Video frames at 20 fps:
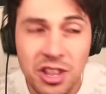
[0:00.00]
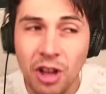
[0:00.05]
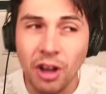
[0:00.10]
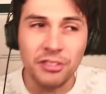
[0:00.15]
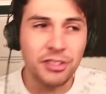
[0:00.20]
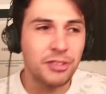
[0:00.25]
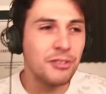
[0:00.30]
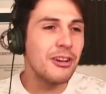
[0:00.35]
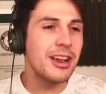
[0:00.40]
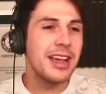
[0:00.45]

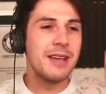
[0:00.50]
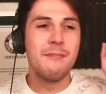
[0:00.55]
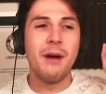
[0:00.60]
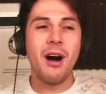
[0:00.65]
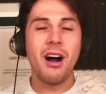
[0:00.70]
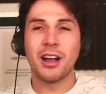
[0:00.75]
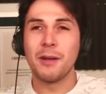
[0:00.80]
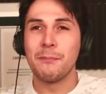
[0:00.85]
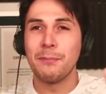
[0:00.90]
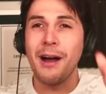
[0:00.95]
not 3.
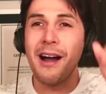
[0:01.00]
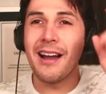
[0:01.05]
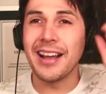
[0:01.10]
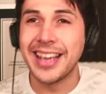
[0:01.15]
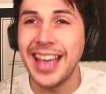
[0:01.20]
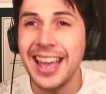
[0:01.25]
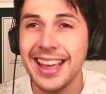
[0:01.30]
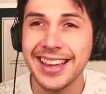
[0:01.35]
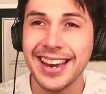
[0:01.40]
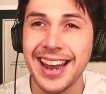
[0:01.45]
Markiplier
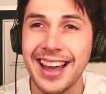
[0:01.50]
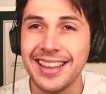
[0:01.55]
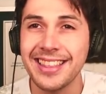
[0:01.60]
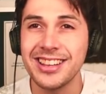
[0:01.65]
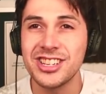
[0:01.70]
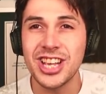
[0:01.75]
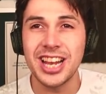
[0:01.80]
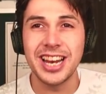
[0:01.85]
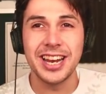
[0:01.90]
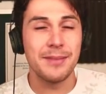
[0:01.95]
kicking out
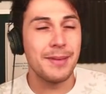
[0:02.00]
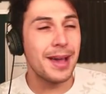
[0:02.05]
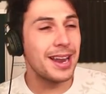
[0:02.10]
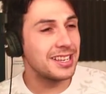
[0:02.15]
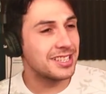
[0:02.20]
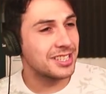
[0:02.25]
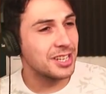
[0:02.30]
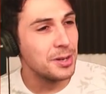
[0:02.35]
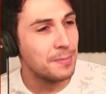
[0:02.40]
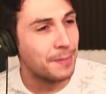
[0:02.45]
the jelly to
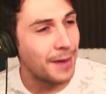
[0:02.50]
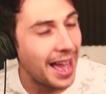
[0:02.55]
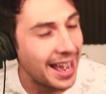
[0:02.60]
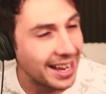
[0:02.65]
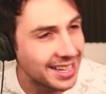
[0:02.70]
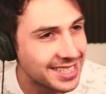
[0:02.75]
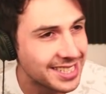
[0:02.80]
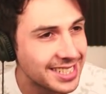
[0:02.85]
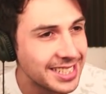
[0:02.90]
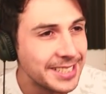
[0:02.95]
belly
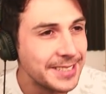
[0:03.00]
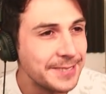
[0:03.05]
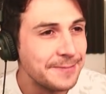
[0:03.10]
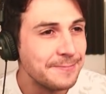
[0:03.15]
suplex.